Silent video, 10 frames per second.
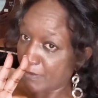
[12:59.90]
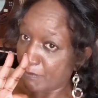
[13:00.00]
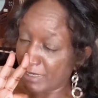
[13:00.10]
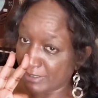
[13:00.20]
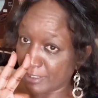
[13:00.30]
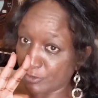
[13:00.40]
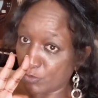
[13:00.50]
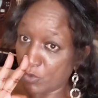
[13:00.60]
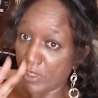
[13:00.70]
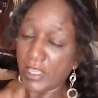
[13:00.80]
Matato.
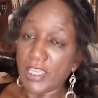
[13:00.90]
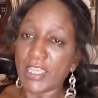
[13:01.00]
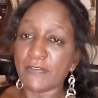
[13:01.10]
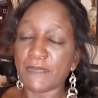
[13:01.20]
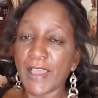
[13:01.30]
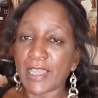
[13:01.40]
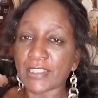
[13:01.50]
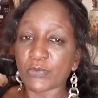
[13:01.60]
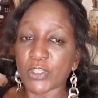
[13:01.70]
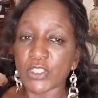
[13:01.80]
In fact,
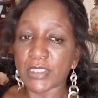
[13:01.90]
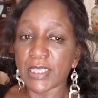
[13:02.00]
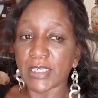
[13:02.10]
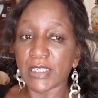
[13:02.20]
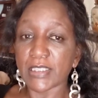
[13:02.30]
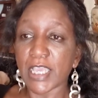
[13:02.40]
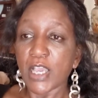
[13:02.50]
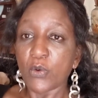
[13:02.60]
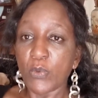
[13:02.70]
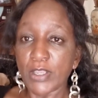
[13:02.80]
what she said is,
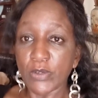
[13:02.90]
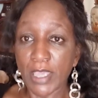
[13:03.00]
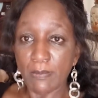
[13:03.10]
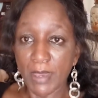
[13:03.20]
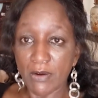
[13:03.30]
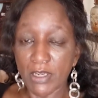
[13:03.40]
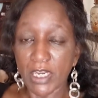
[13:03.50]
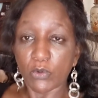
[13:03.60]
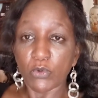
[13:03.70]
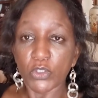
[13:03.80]
when you get married, I want